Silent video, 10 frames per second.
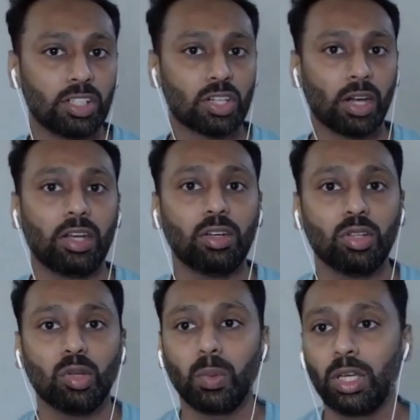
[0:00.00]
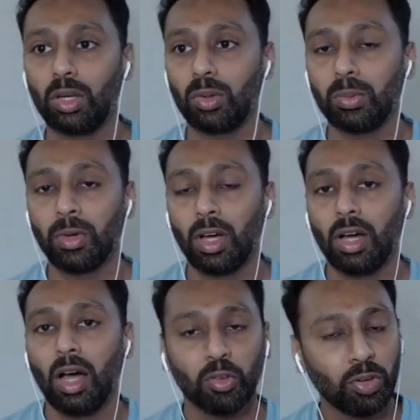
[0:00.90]
straight into the video.
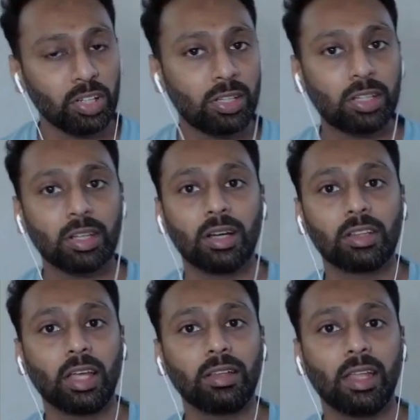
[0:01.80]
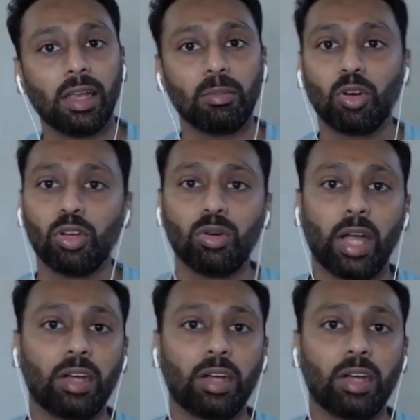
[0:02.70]
The first thing that I'm going to